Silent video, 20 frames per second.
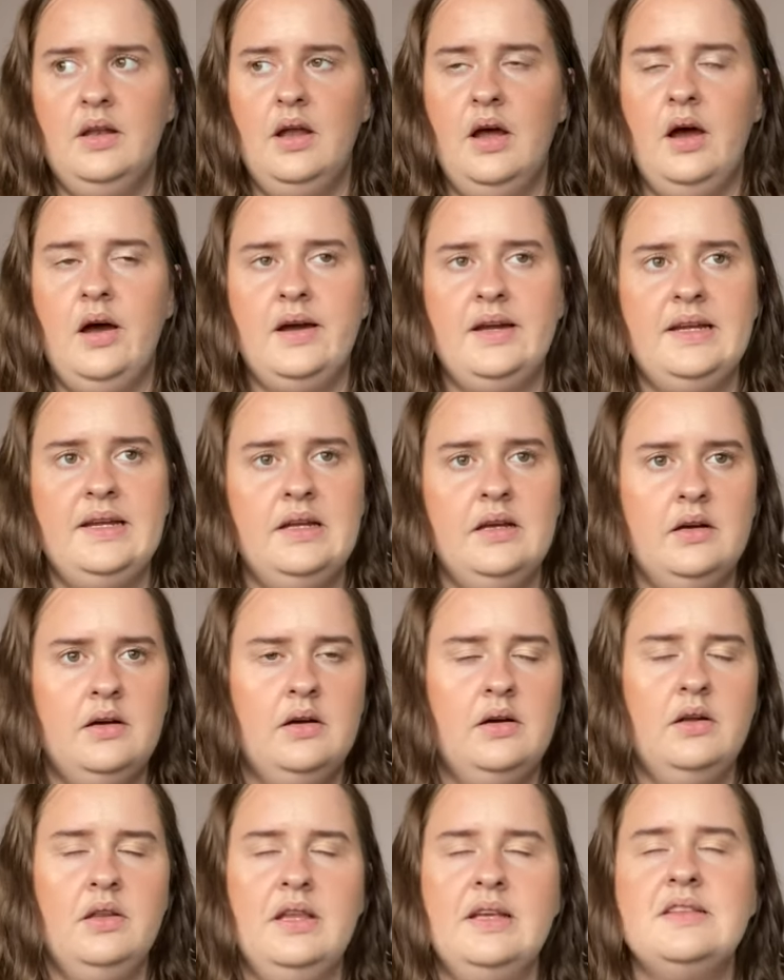I,
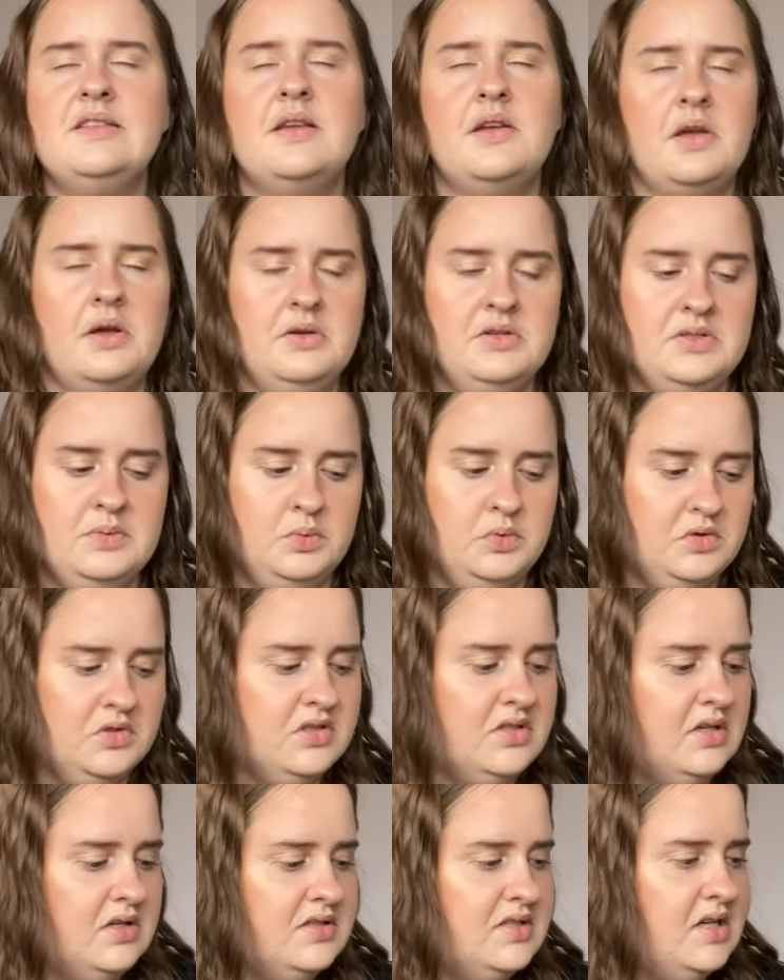unless I go into
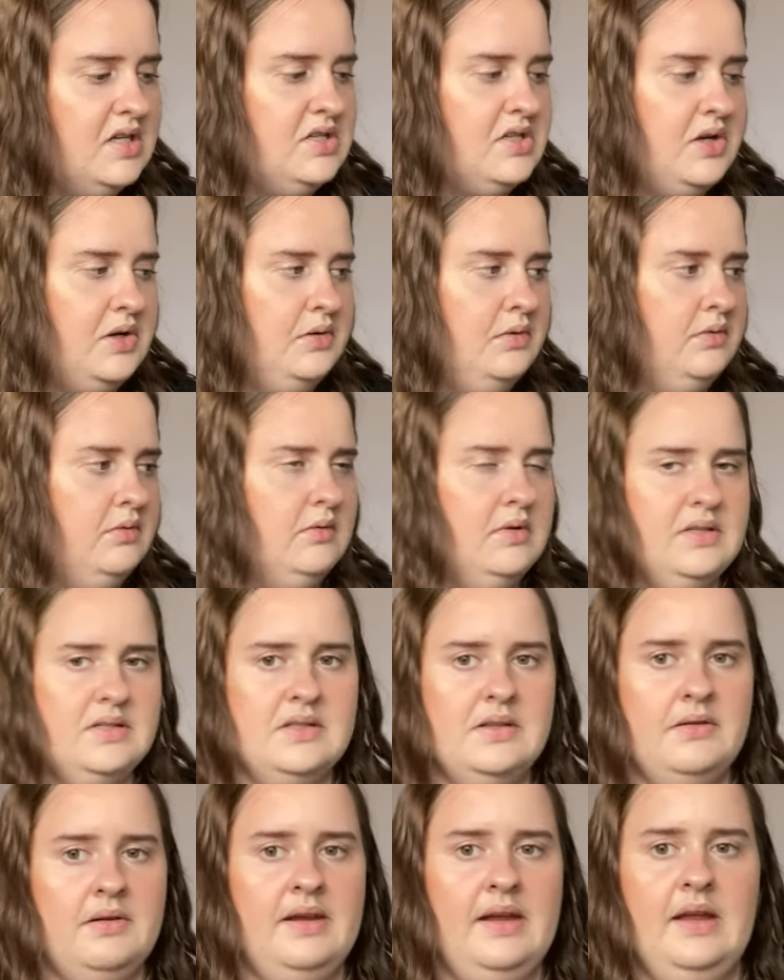Waterstones, I don't
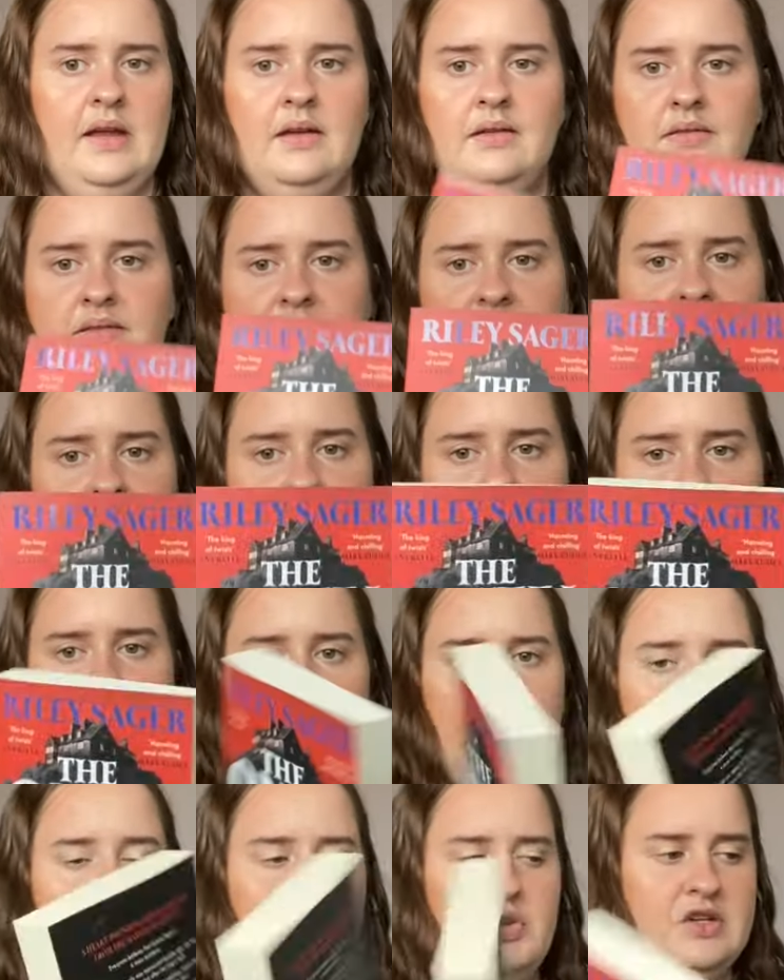necessarily see
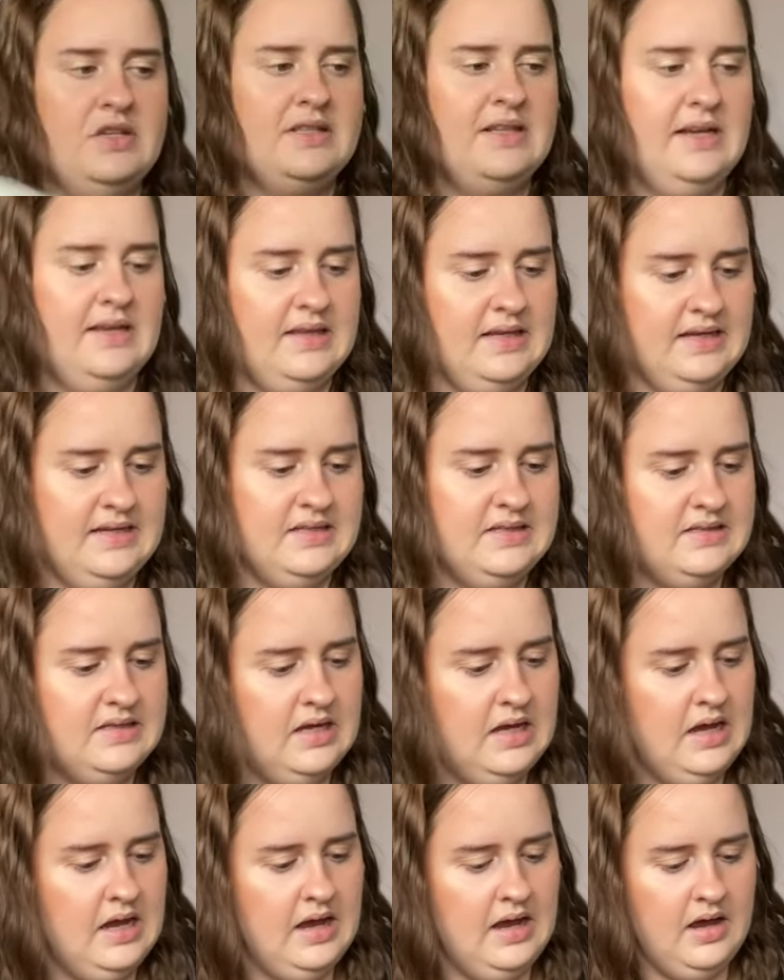like books like this
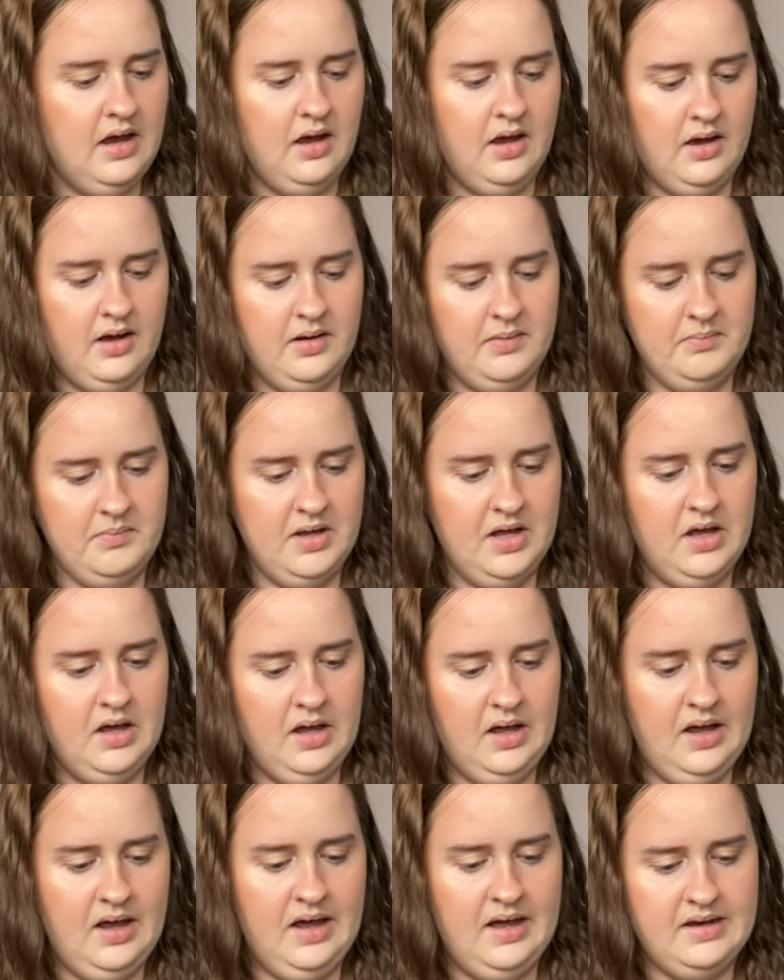um,
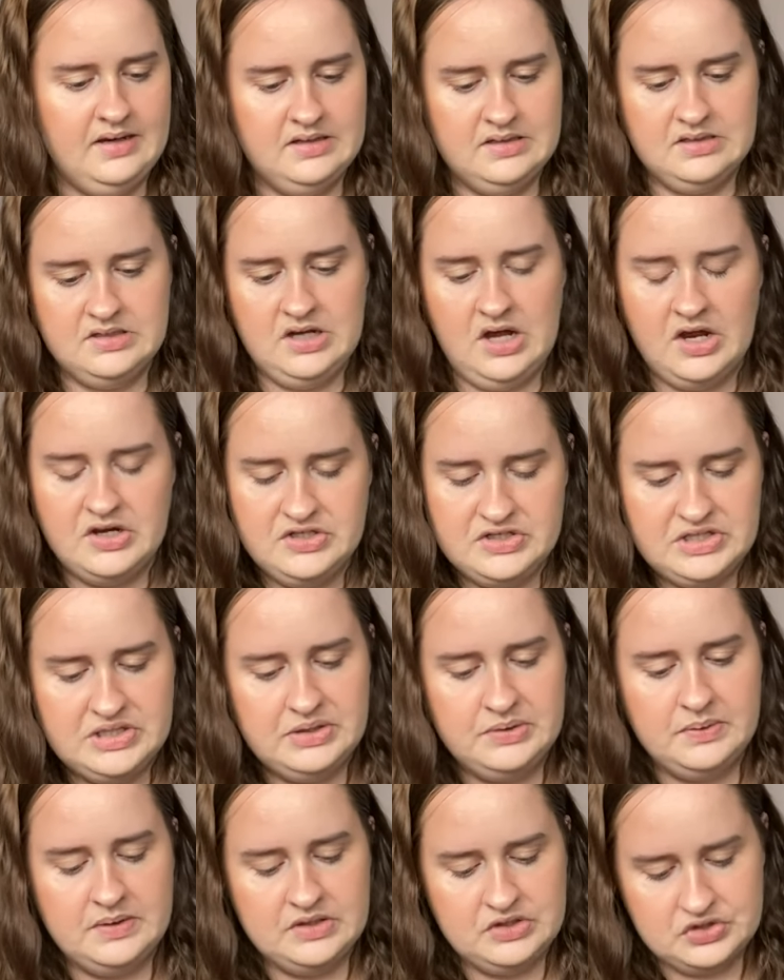and I
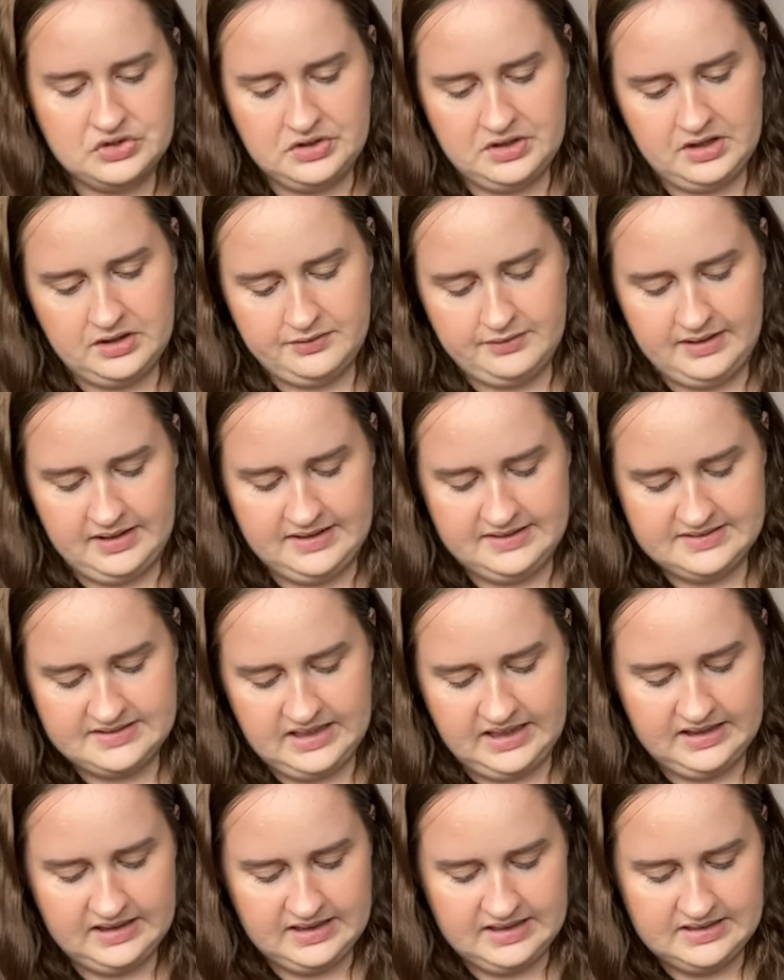do enjoy thrillers
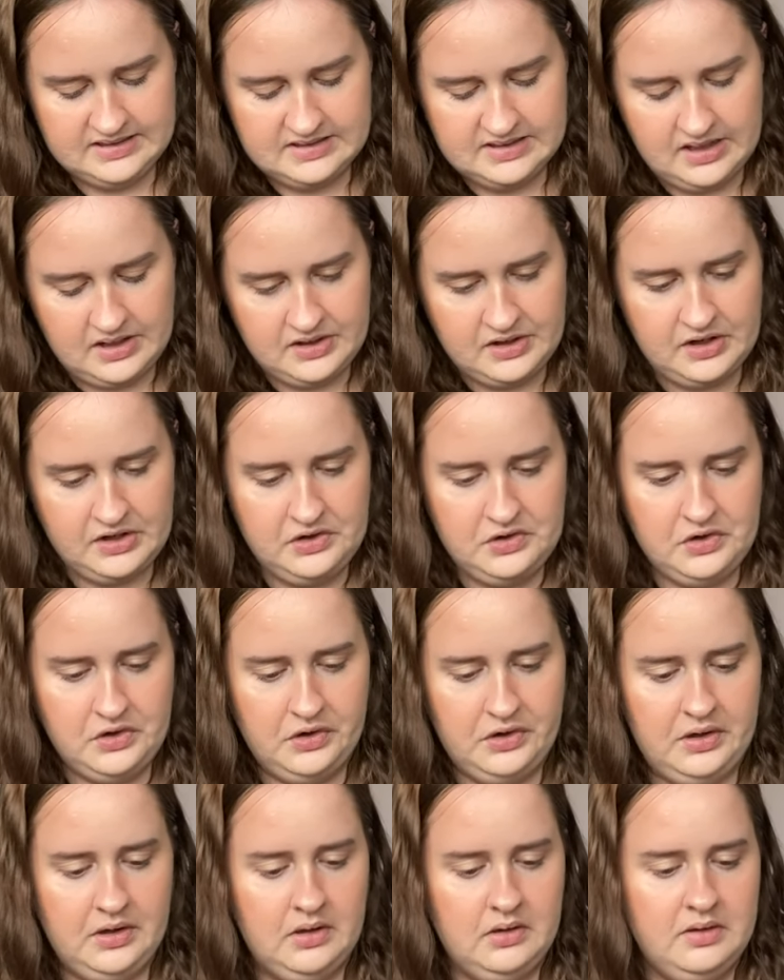like this and I
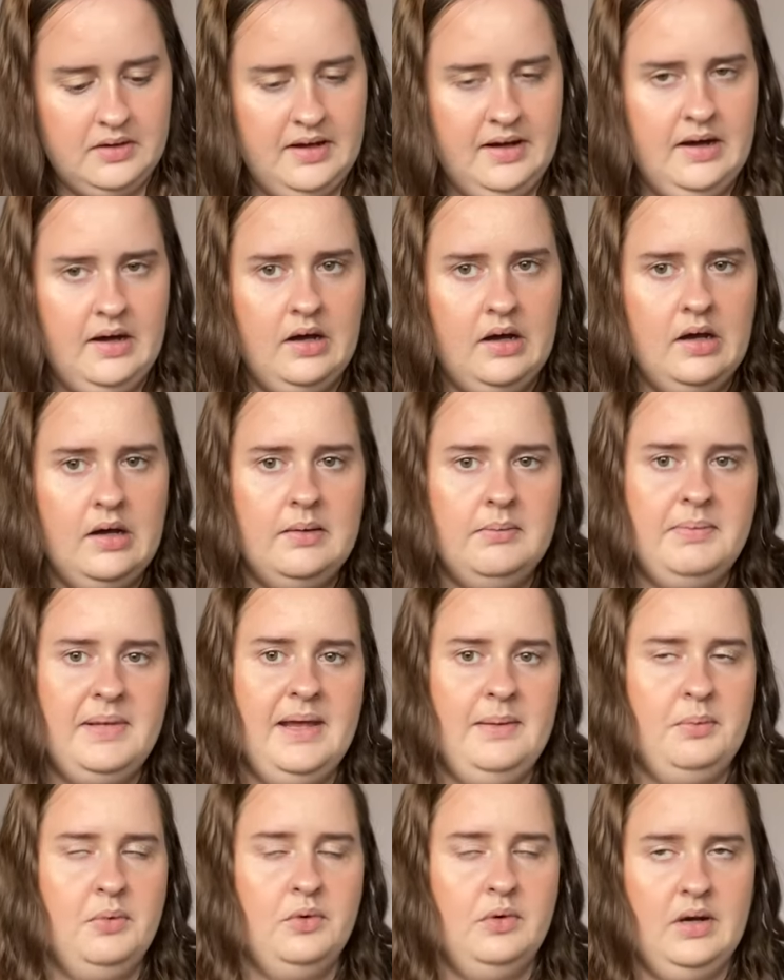know that
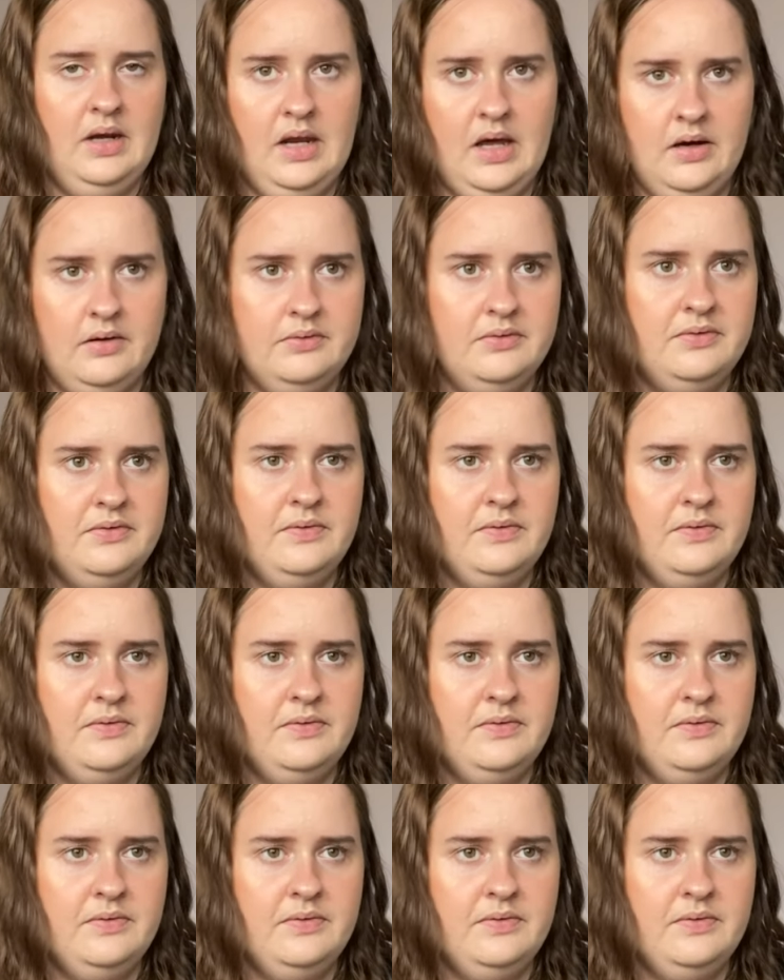people love